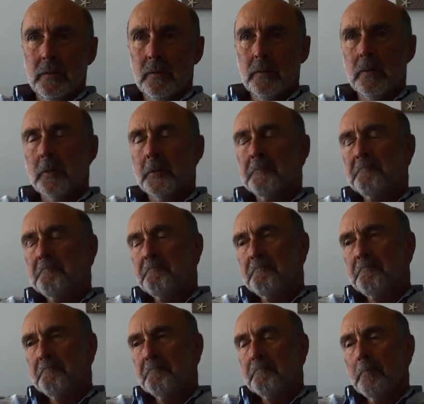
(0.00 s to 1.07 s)

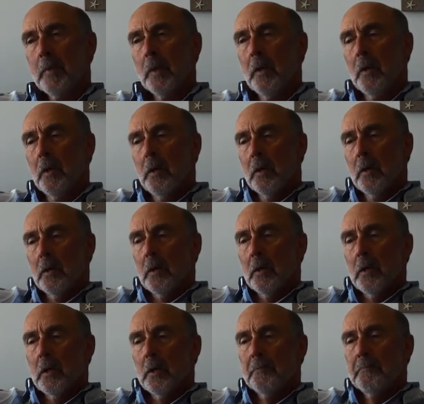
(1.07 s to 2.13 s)
Um,
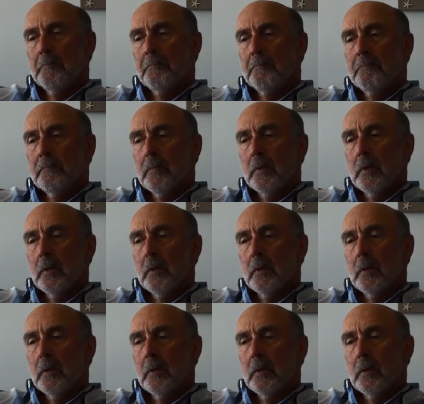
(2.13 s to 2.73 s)
I'm